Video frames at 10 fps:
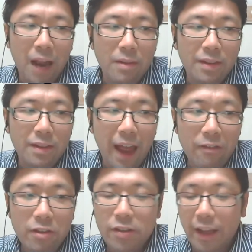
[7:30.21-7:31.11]
I mean,
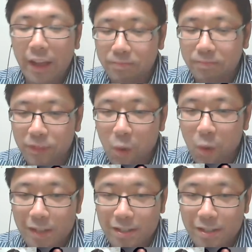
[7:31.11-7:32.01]
everything
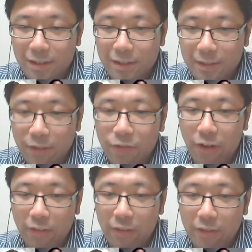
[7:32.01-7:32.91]
was
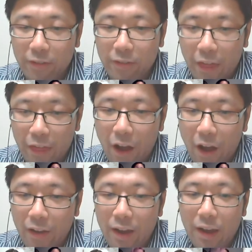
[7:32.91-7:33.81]
different than I thought.